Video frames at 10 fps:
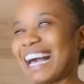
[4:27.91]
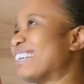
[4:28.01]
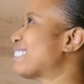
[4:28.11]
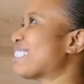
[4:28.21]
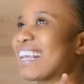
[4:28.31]

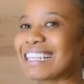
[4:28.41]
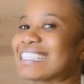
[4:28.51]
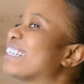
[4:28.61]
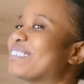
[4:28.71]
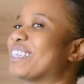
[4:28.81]
I'm so
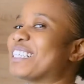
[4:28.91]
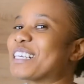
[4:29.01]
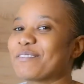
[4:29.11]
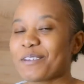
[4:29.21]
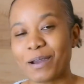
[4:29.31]
excited about the
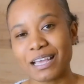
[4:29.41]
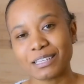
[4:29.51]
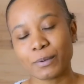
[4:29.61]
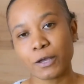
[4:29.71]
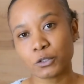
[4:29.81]
giveaway
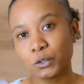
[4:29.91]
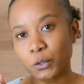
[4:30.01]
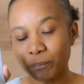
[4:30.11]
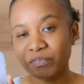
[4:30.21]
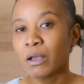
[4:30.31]
as well.
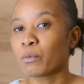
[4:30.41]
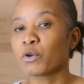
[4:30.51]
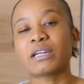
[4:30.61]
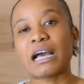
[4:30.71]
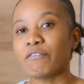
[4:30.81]
So we're
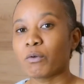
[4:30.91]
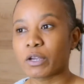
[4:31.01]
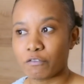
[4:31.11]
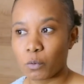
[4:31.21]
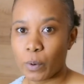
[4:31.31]
gonna have a
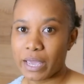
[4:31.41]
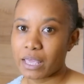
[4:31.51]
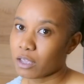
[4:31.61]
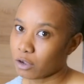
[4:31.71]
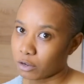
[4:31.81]
giveaway.